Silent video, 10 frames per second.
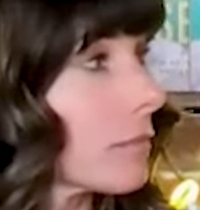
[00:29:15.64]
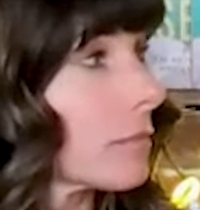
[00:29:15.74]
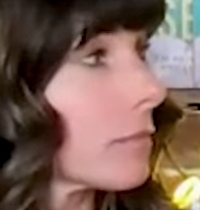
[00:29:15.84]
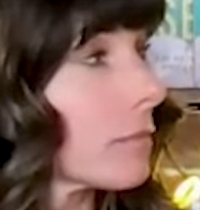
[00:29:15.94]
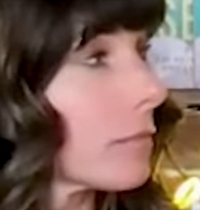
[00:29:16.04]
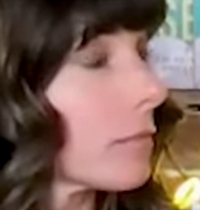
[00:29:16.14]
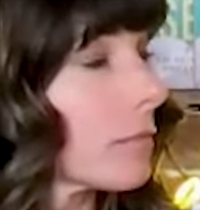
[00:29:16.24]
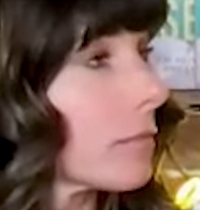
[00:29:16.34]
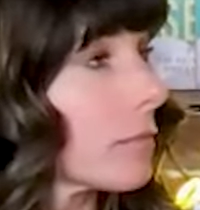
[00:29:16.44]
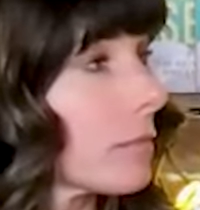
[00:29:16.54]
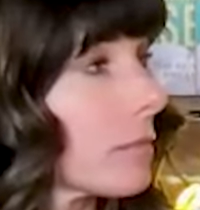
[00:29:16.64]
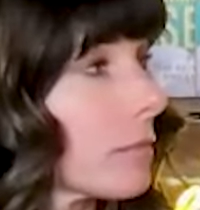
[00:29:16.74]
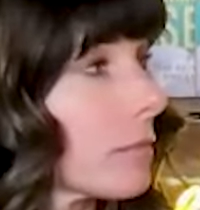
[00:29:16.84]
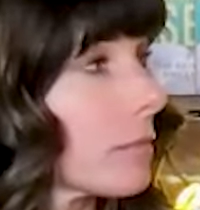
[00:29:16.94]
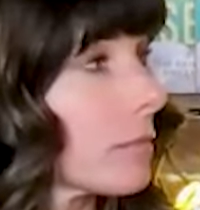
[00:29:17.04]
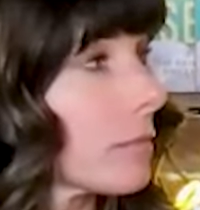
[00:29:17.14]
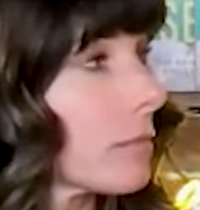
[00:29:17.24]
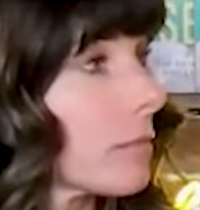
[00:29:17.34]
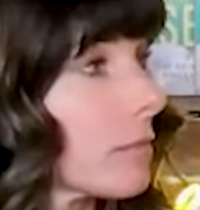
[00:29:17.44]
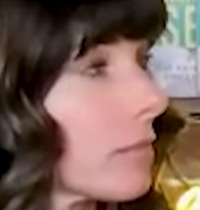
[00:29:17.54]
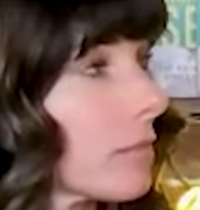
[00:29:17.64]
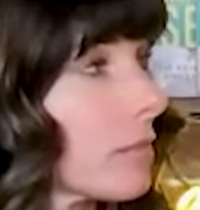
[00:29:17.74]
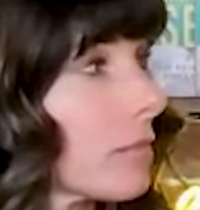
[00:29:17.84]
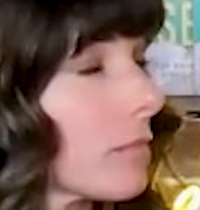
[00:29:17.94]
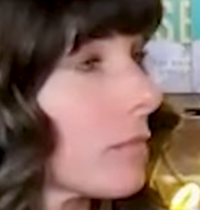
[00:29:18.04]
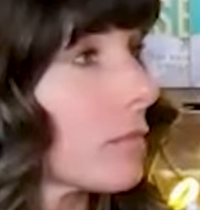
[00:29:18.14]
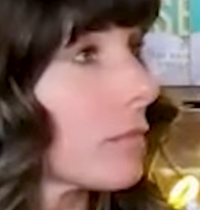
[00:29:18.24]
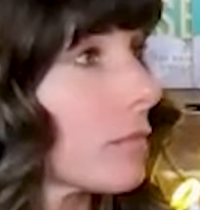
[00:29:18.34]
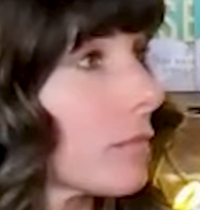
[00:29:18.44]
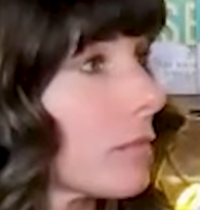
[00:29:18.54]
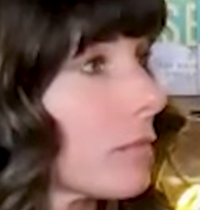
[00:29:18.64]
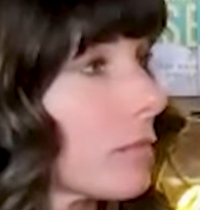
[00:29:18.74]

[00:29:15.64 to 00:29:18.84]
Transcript: (silent)